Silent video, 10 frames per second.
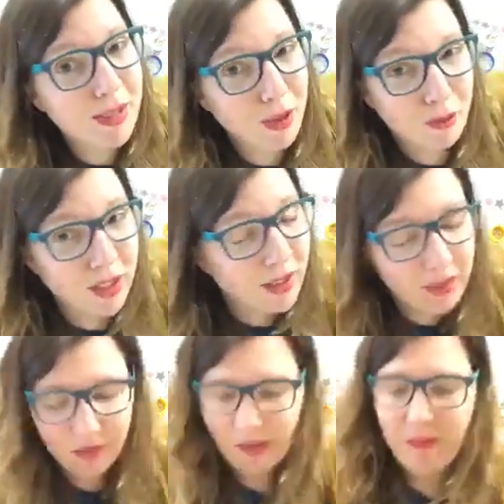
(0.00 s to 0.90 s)
making
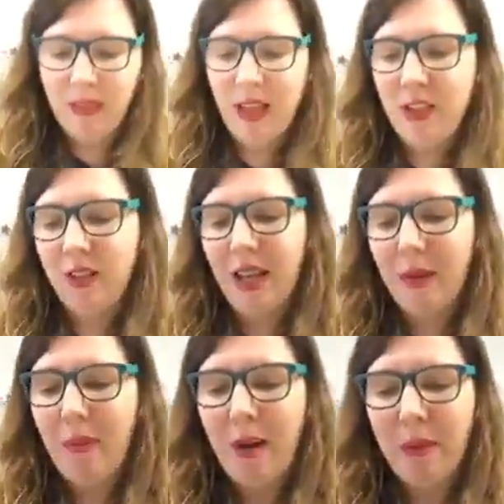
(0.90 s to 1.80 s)
wreaths, and you can
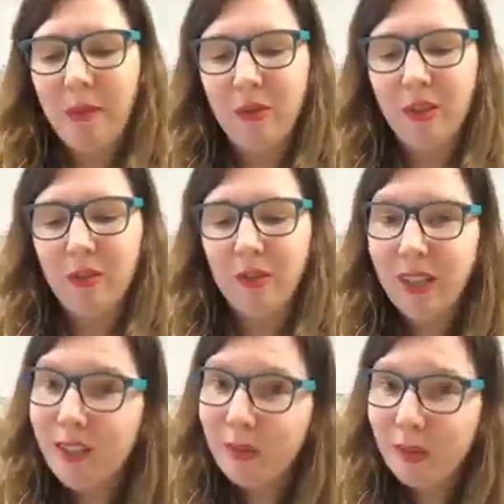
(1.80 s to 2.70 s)
add pom-poms to your
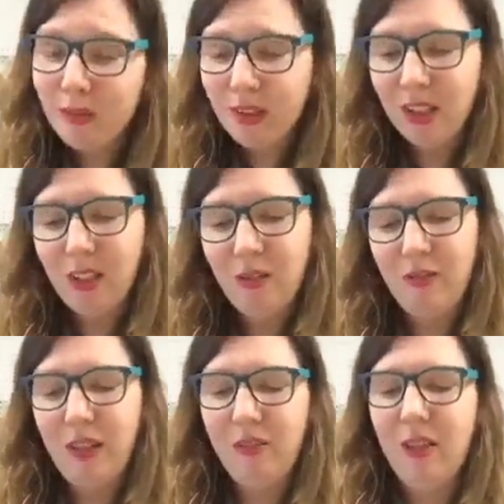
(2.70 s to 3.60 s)
wreaths, which is really cute and
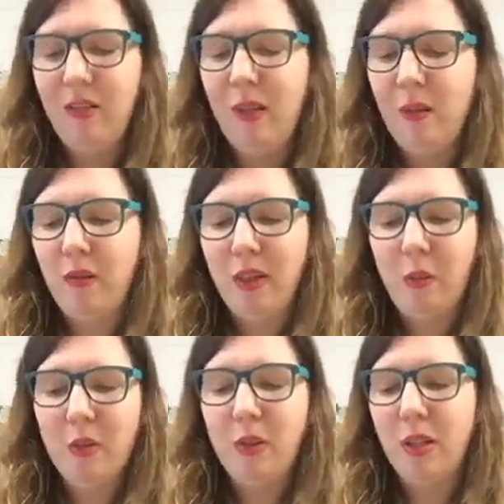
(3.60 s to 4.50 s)
festive. We have a
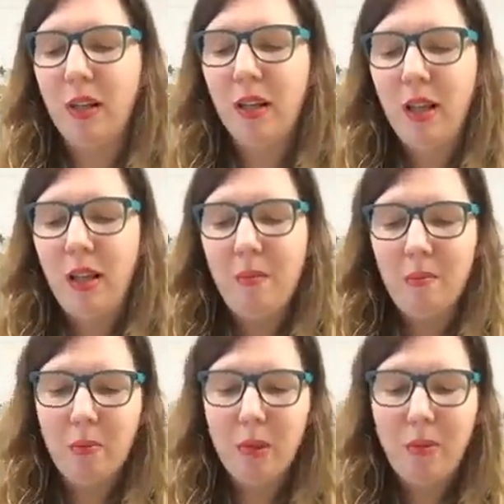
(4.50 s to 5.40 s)
wreath where you can
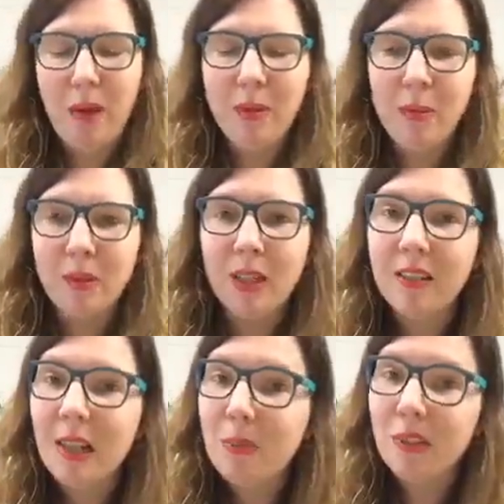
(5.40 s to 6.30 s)
put pom-poms
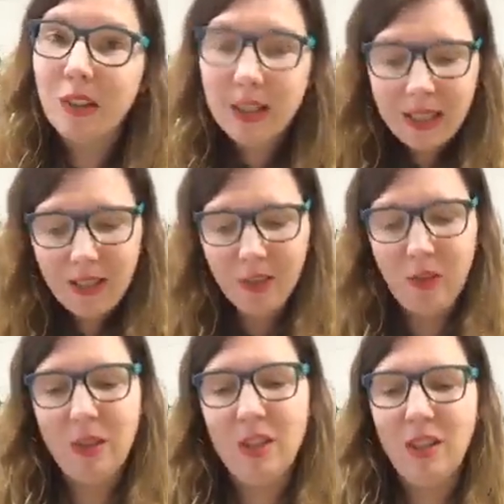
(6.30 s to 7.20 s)
on temporarily, so
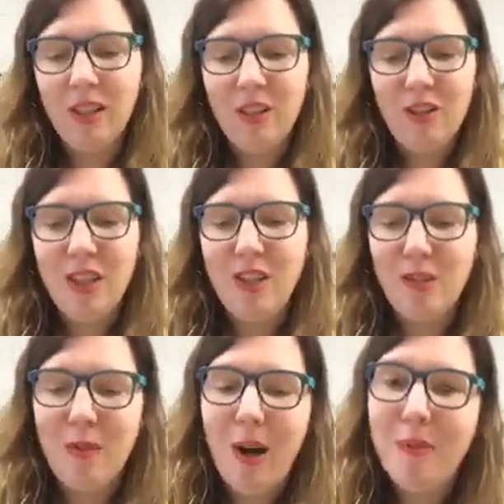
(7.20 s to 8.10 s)
you can change
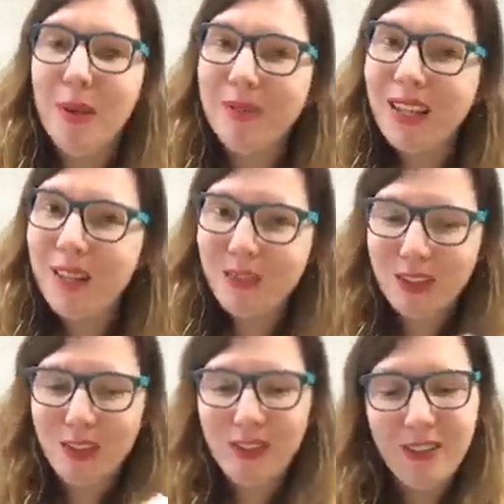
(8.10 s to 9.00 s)
your pom-poms out for
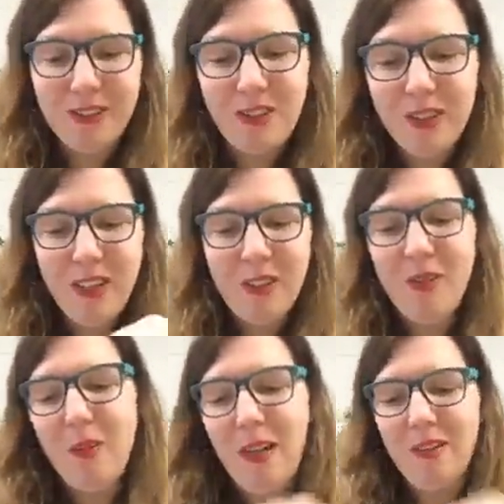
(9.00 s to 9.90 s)
your seasonal wreath if
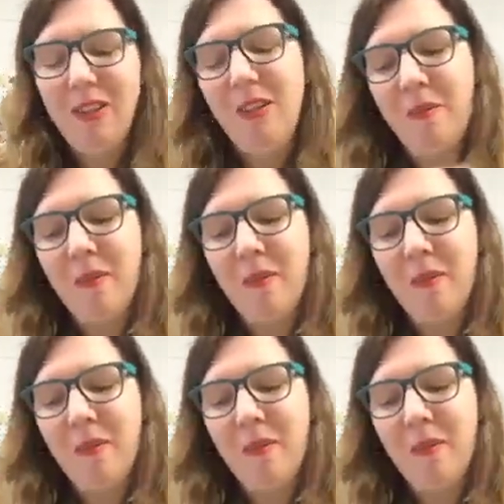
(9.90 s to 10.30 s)
you want to.